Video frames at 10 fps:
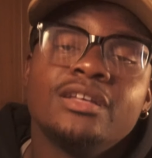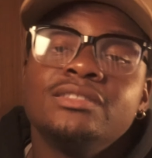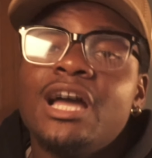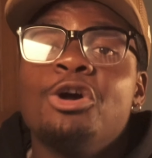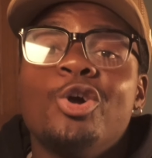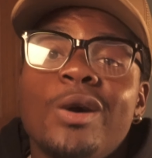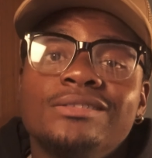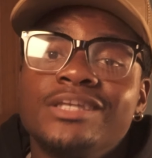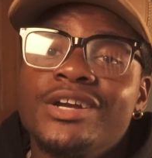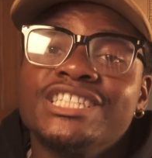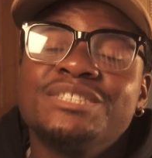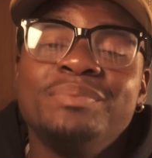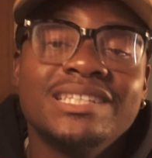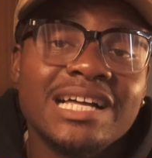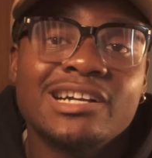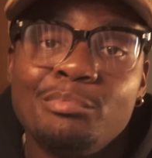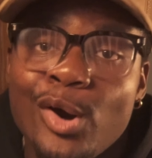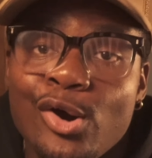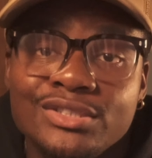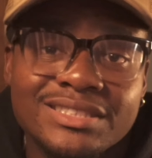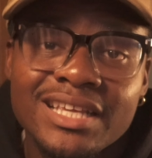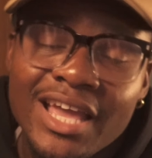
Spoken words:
Now go out there and speak like a boss.